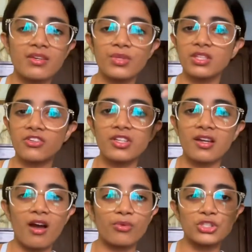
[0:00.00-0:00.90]
with
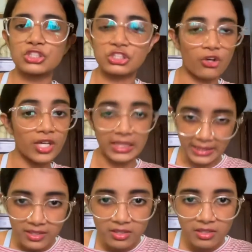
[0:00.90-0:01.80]
Kriya was just not
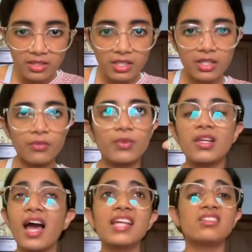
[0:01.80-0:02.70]
it.
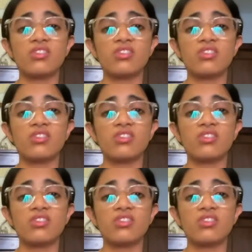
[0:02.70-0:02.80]
I